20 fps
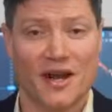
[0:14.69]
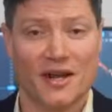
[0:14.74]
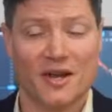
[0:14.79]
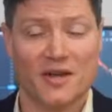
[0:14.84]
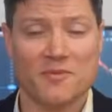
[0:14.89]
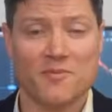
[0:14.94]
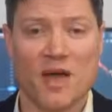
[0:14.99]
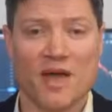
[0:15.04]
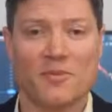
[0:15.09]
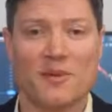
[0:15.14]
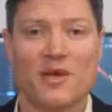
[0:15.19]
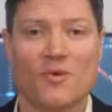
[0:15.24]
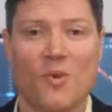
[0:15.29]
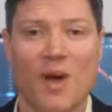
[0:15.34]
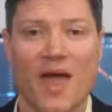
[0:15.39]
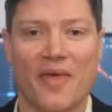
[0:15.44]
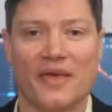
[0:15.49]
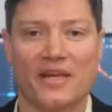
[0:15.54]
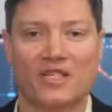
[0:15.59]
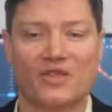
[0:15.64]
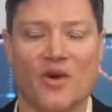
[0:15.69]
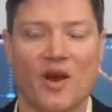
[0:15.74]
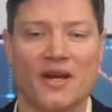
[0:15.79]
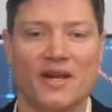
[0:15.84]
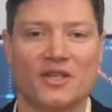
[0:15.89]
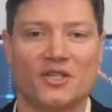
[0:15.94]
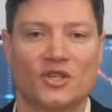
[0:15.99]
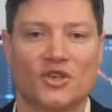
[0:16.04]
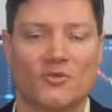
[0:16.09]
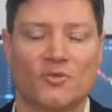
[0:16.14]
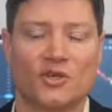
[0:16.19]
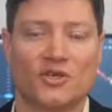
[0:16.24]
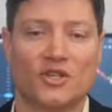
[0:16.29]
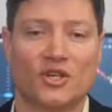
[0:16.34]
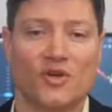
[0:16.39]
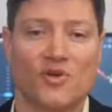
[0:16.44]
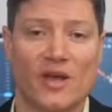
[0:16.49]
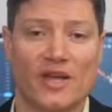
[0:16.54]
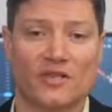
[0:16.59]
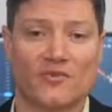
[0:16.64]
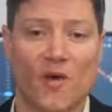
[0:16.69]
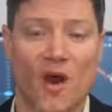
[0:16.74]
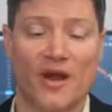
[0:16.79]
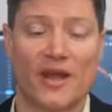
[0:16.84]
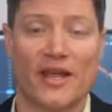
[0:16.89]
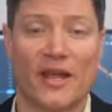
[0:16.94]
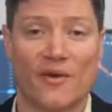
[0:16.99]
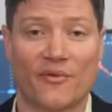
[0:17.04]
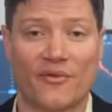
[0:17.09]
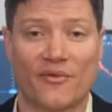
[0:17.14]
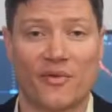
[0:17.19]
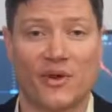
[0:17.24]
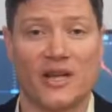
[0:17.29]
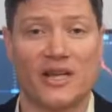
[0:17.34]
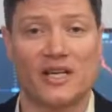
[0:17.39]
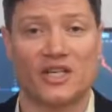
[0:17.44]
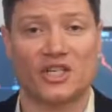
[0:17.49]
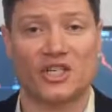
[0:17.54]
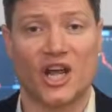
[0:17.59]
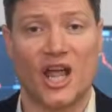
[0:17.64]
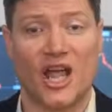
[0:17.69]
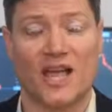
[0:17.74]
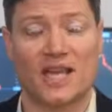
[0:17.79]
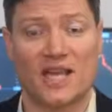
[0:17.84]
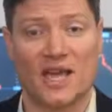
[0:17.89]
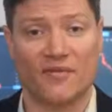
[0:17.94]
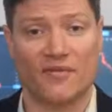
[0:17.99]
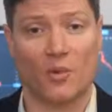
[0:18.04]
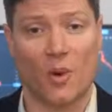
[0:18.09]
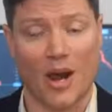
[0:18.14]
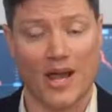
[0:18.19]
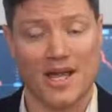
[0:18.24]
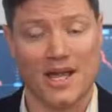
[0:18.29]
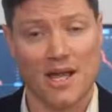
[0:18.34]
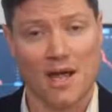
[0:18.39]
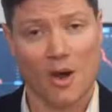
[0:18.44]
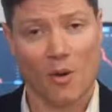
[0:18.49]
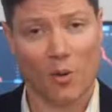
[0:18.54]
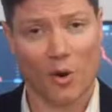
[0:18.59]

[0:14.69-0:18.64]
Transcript: Now you may be aware that Trading 212 is running a free share giveaway.